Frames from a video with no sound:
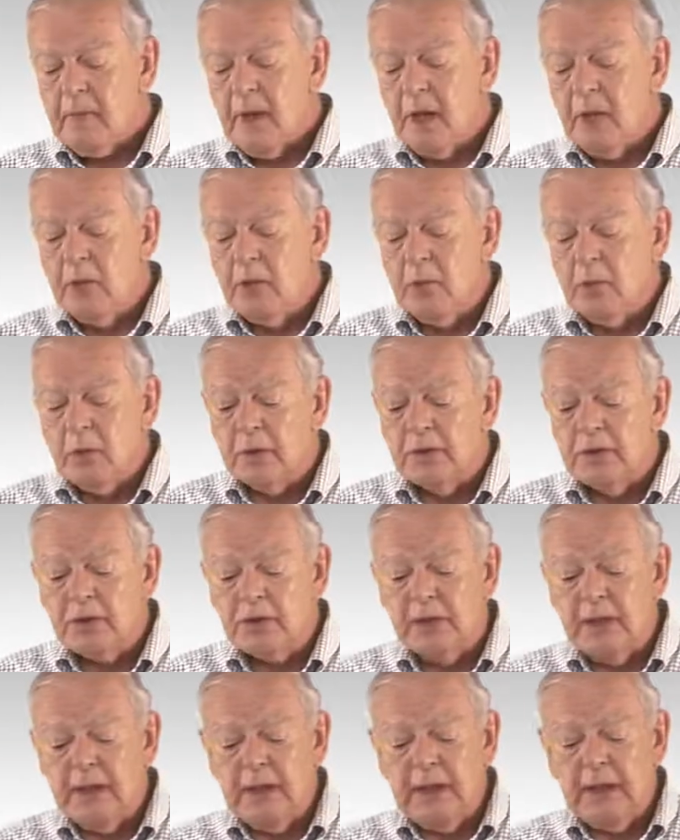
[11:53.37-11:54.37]
you will
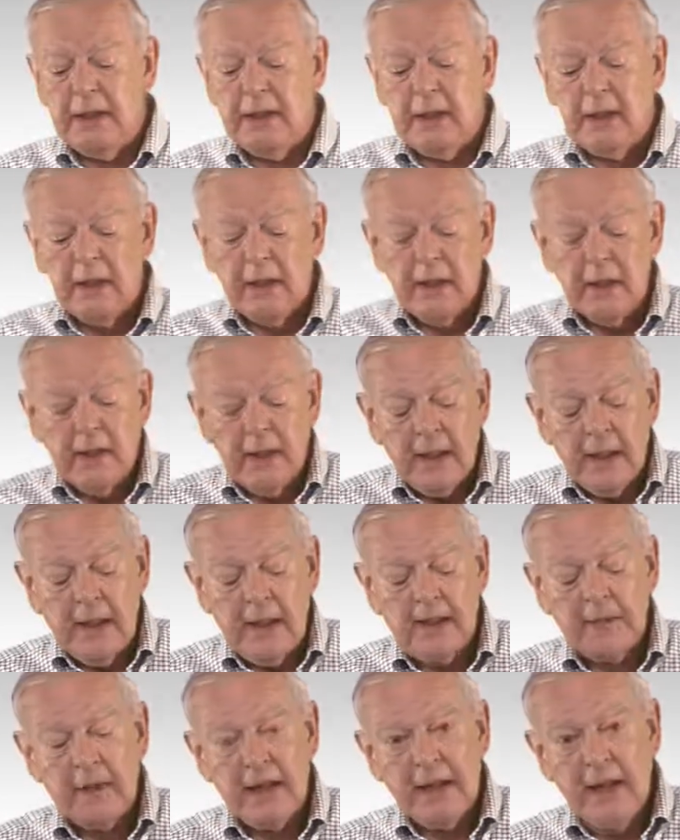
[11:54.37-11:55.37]
see
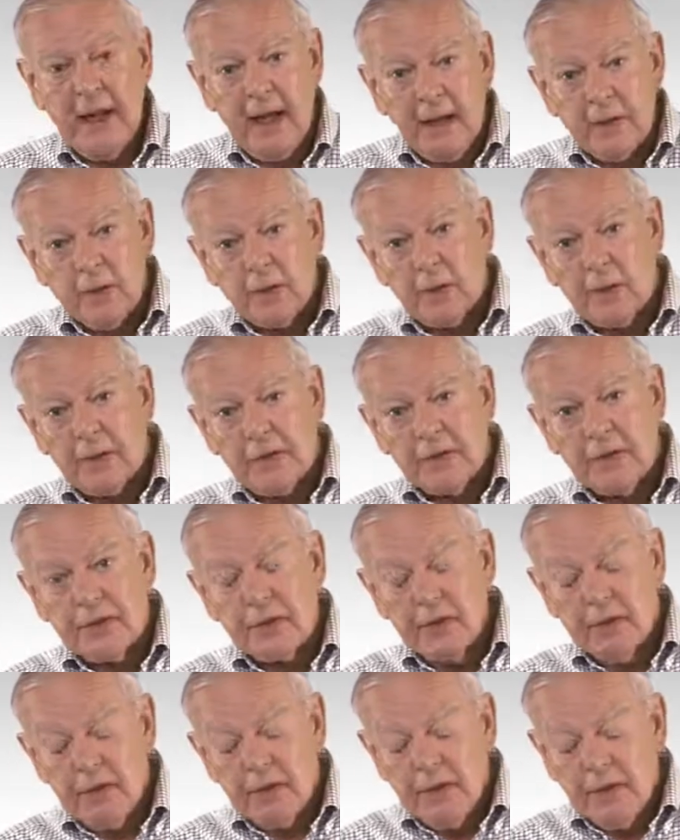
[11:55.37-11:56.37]
at the entrance